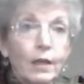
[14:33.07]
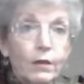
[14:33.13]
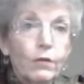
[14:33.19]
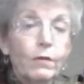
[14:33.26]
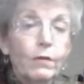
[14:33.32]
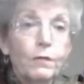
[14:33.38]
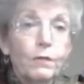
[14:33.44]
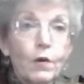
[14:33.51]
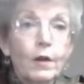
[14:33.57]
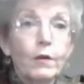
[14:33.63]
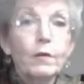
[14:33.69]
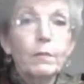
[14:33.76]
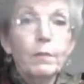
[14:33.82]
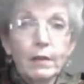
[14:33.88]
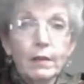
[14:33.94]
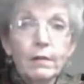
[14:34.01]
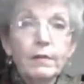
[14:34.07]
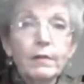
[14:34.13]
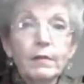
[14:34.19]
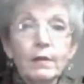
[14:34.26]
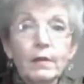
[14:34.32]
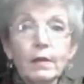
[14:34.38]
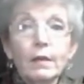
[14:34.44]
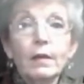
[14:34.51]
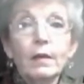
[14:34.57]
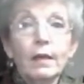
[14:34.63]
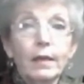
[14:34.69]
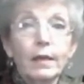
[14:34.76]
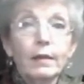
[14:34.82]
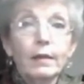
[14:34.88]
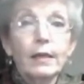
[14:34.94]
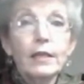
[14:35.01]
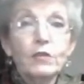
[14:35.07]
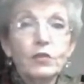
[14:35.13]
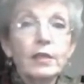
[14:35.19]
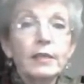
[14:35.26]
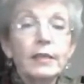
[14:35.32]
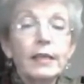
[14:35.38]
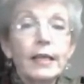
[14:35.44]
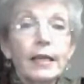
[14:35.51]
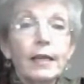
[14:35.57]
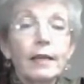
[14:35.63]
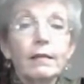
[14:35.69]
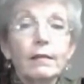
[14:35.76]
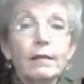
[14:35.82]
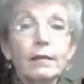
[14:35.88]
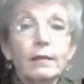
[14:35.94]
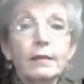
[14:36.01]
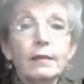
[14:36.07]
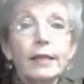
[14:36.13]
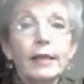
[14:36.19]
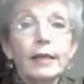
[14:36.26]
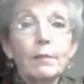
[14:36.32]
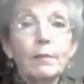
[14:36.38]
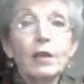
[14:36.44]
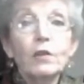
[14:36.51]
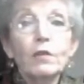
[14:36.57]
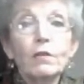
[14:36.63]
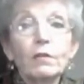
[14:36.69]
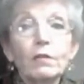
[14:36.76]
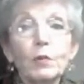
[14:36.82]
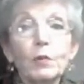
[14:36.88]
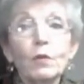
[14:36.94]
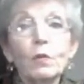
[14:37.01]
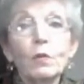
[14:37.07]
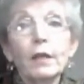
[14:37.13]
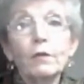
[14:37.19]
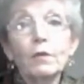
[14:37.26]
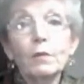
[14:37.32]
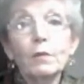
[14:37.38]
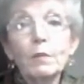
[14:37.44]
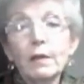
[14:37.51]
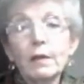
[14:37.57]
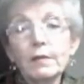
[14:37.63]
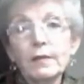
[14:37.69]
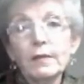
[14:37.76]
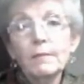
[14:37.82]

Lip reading: your 400 mils, and each containing 10 MEQs per 100 mils.